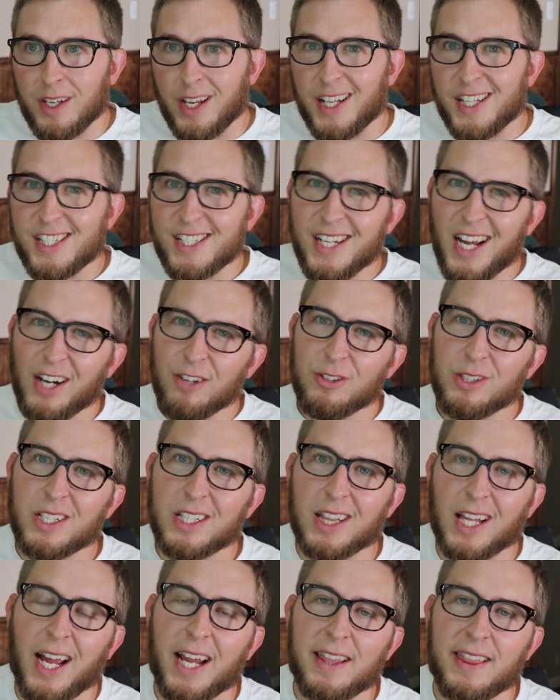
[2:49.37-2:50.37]
it's not really
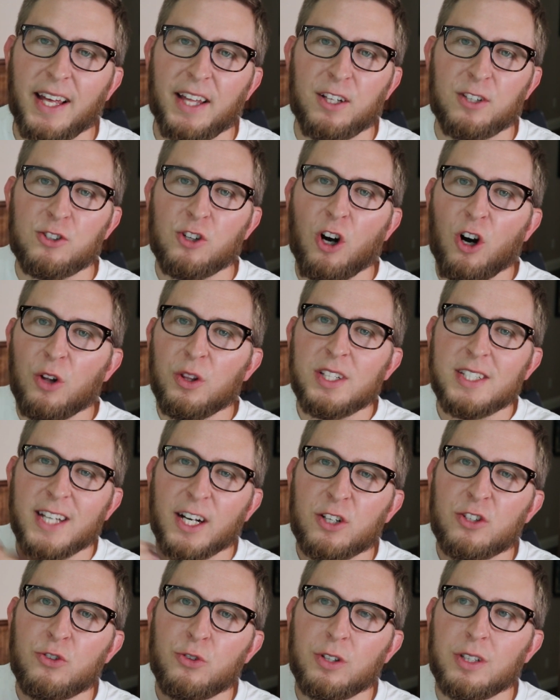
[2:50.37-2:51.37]
like that. There's all these
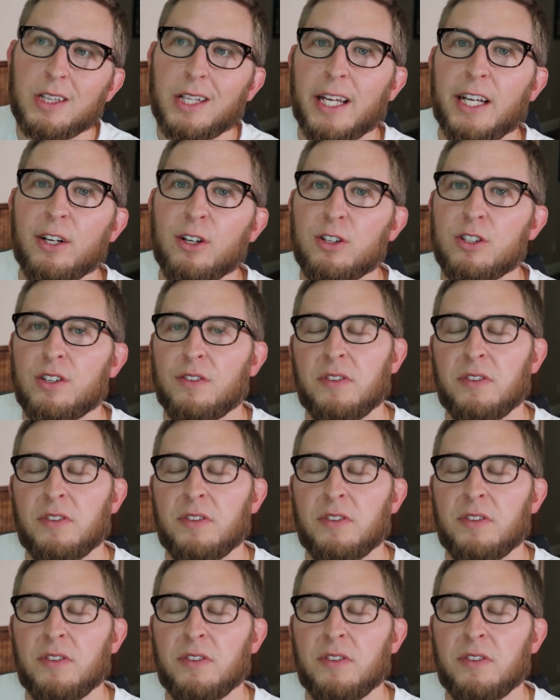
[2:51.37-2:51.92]
extra layers